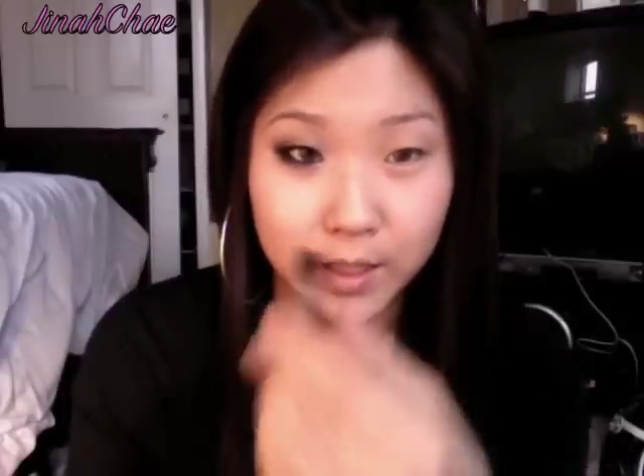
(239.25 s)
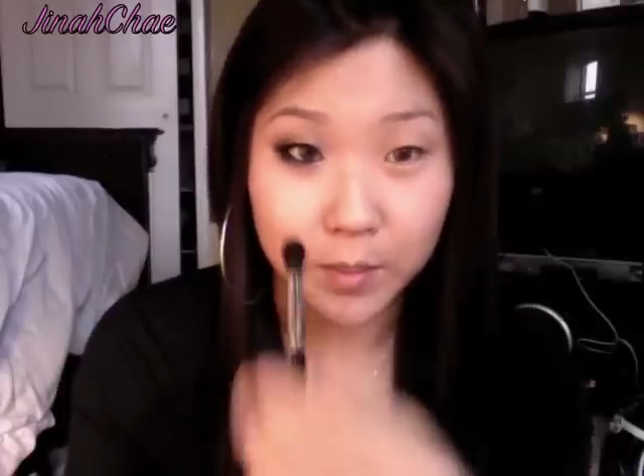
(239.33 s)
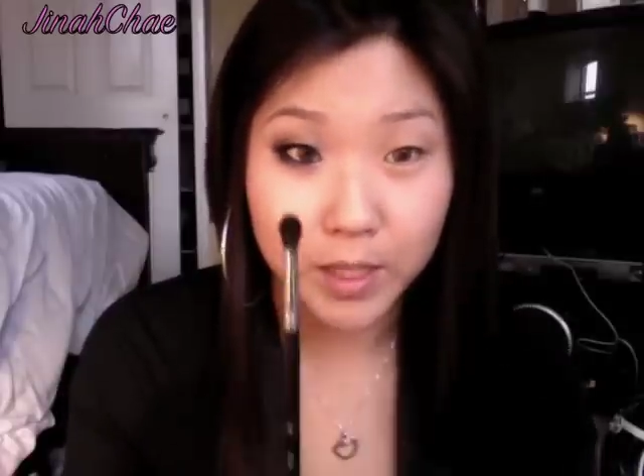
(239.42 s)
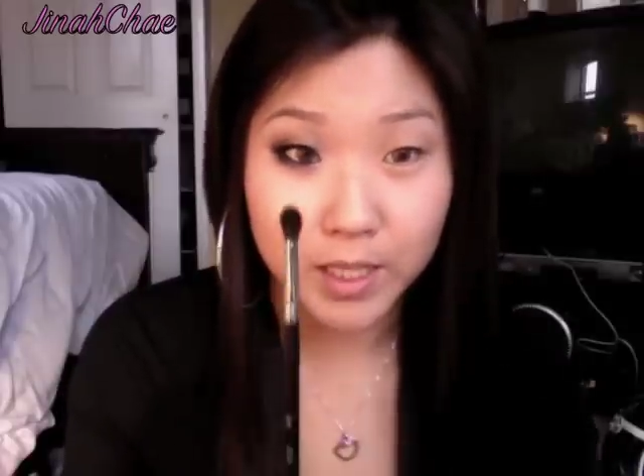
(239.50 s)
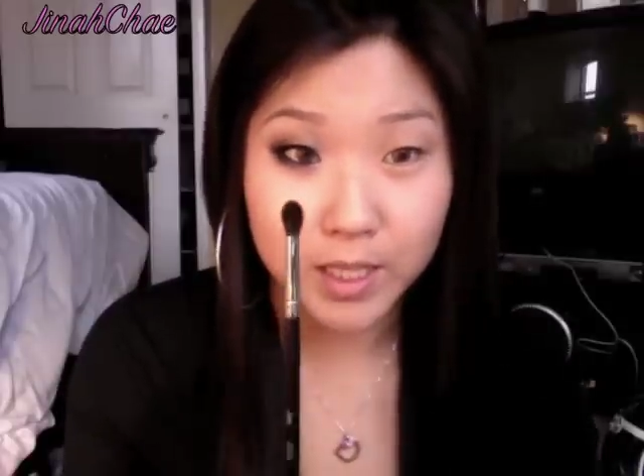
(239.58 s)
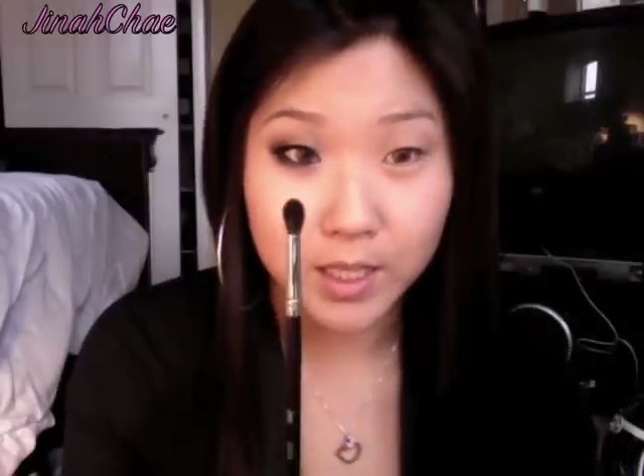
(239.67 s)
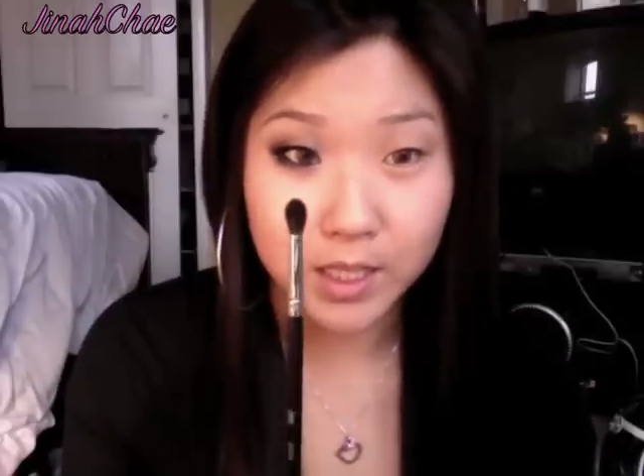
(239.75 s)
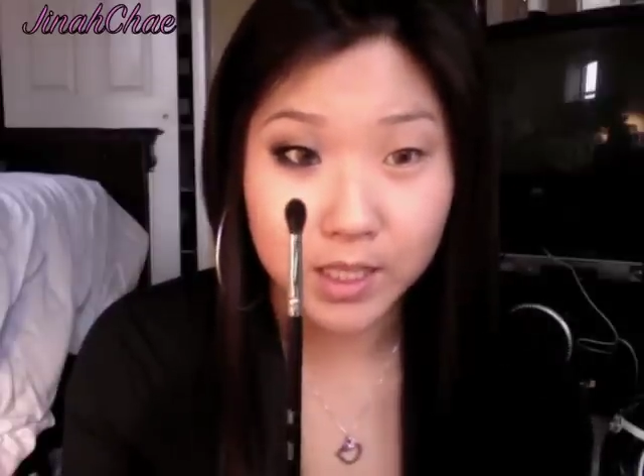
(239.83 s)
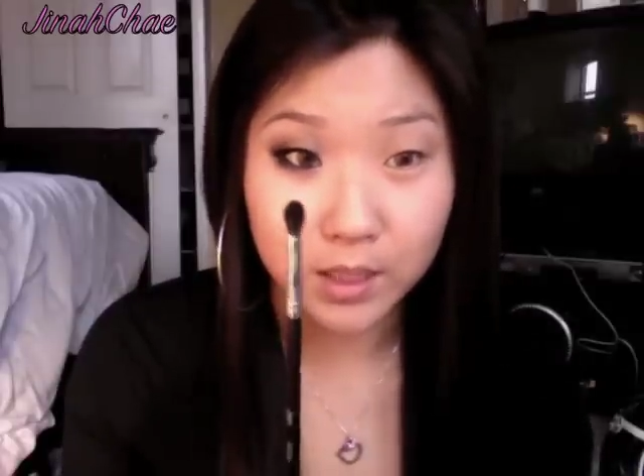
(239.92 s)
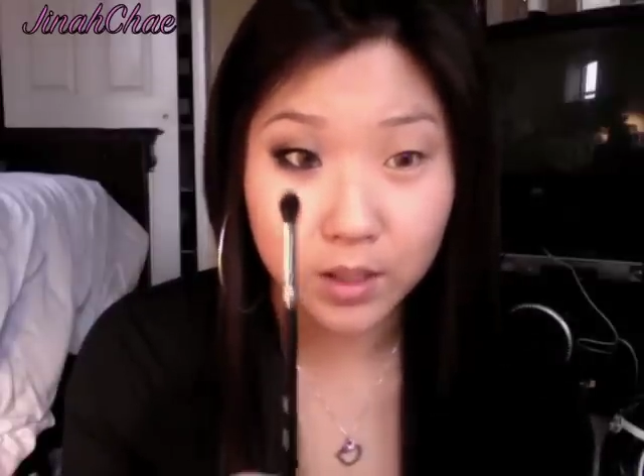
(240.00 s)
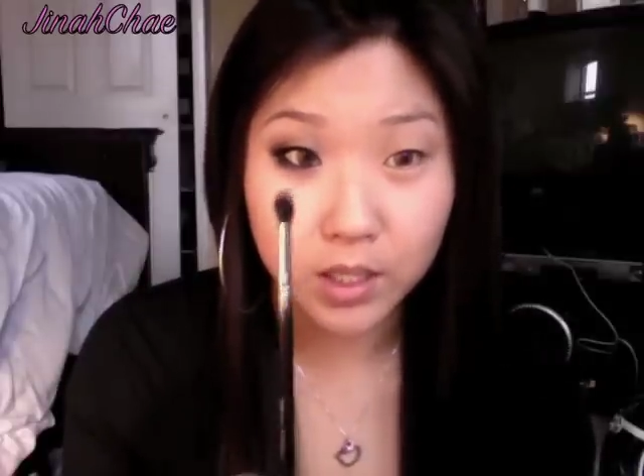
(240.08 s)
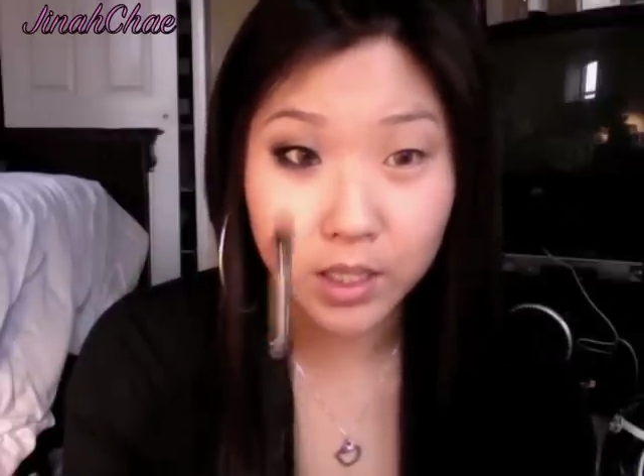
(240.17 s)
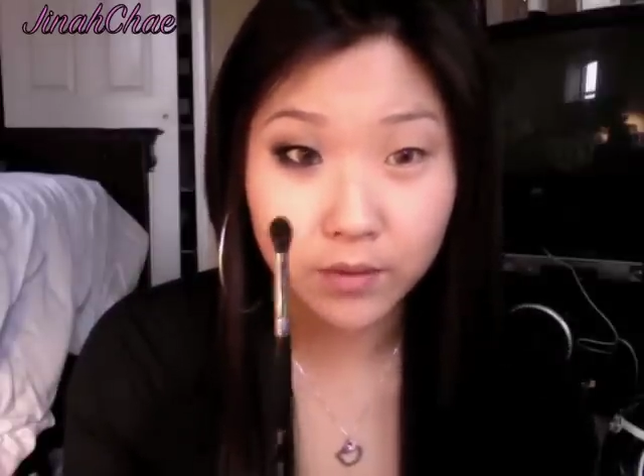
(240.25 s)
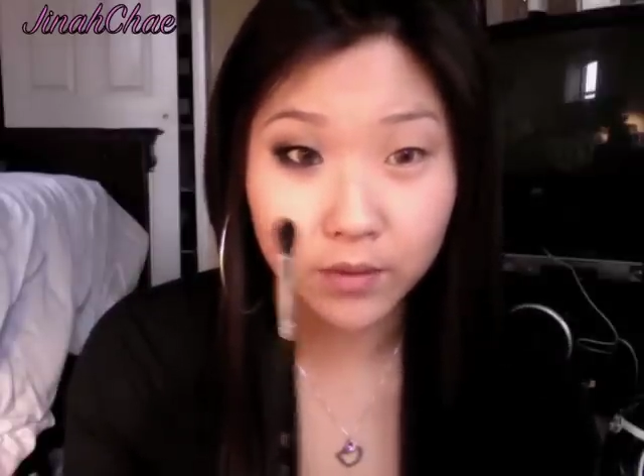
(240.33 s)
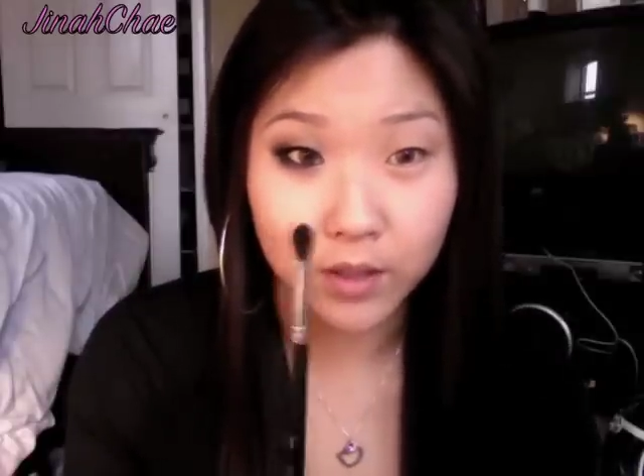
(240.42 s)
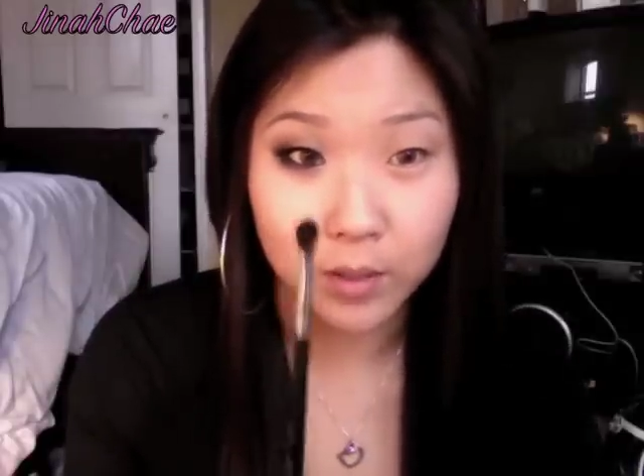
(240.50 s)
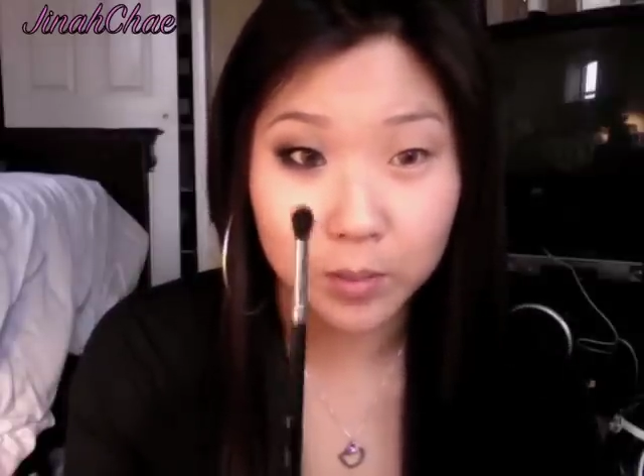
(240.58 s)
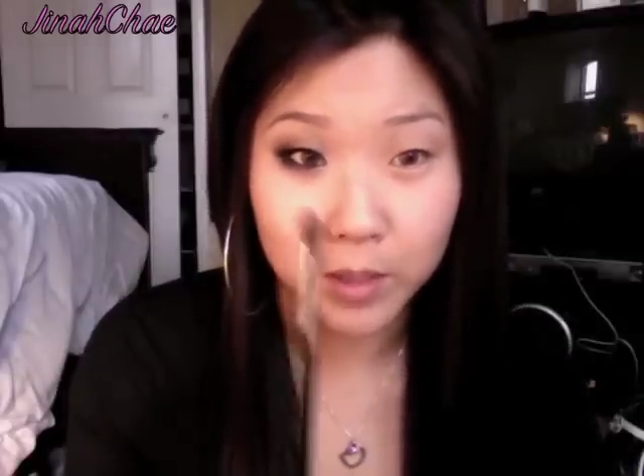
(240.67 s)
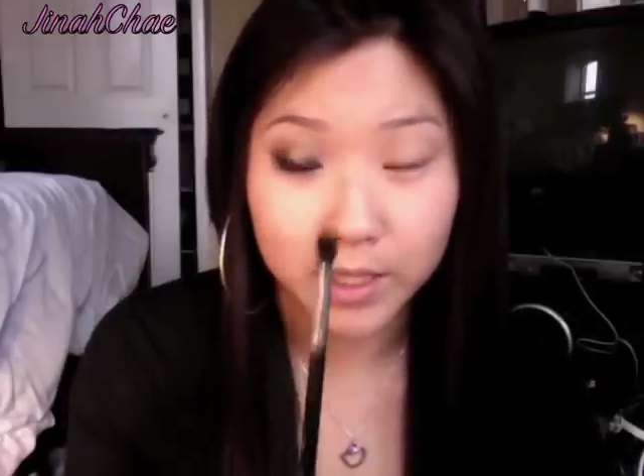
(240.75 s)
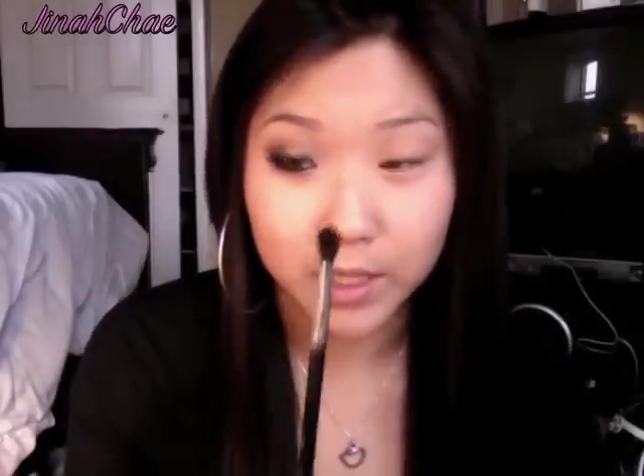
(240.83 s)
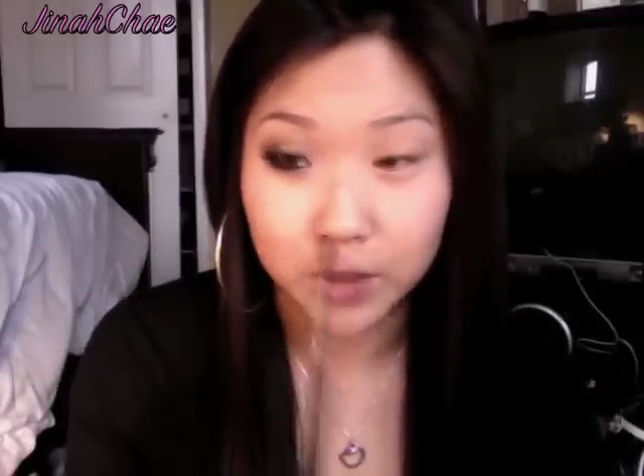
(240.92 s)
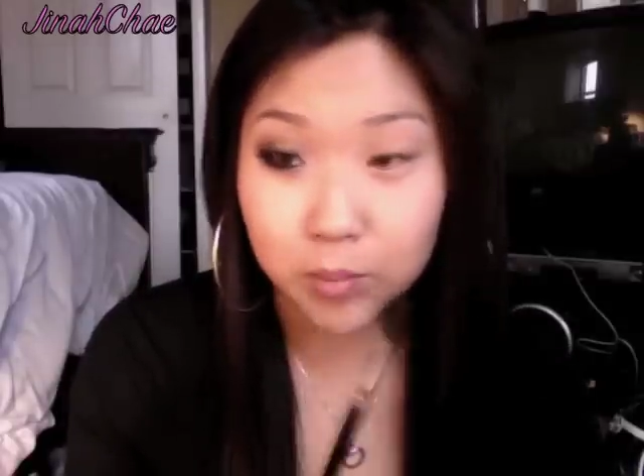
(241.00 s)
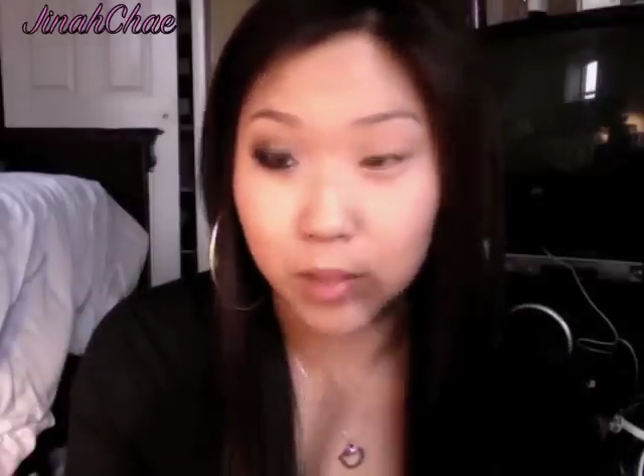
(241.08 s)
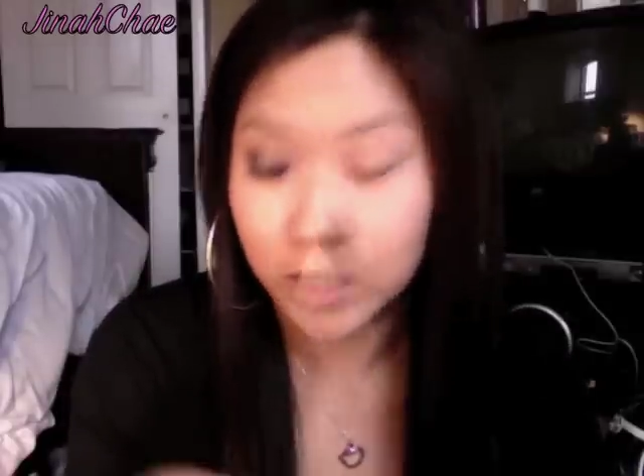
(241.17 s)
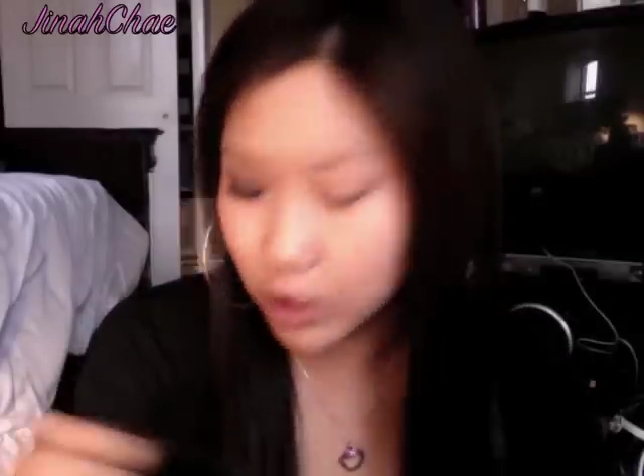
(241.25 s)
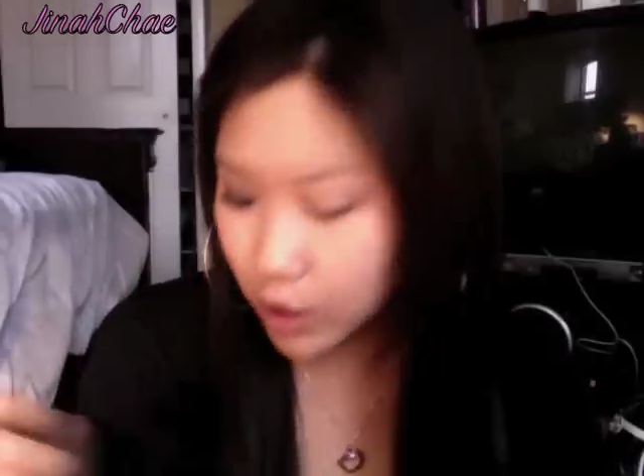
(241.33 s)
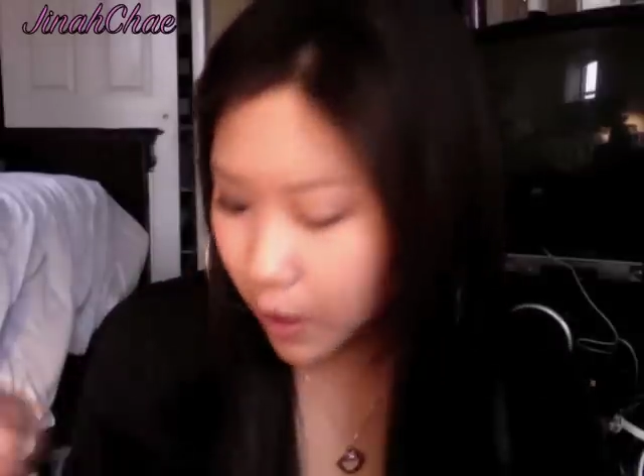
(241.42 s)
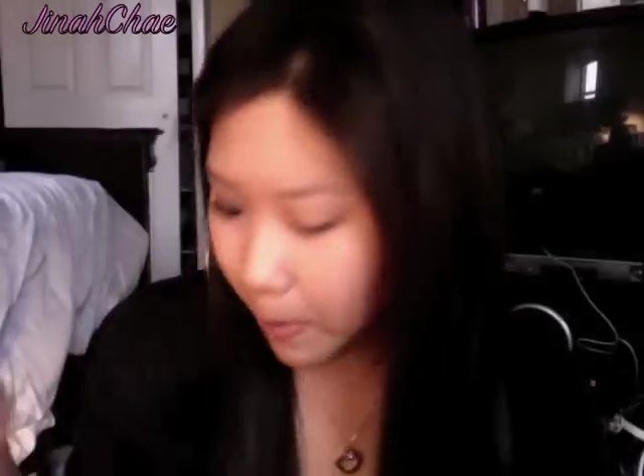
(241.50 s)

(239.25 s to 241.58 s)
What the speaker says: but it's still good for a blending brush.